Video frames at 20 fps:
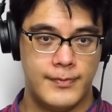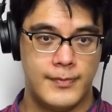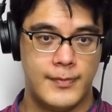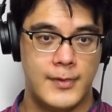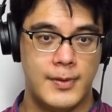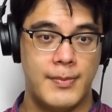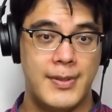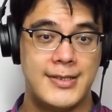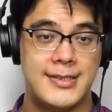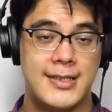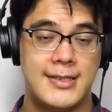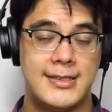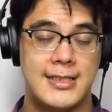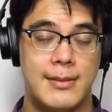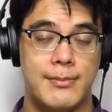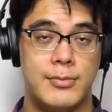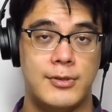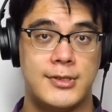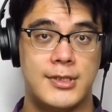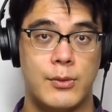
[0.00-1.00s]
The best
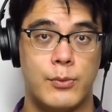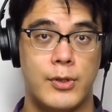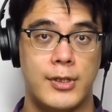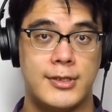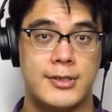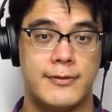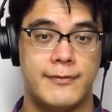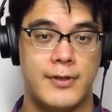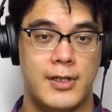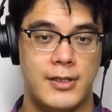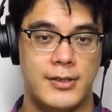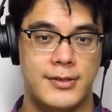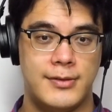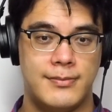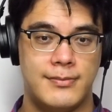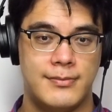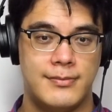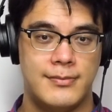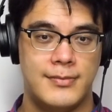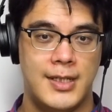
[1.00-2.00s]
examples are works of art
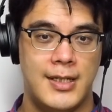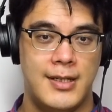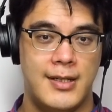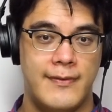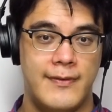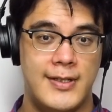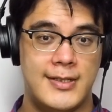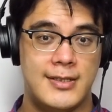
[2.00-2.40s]
this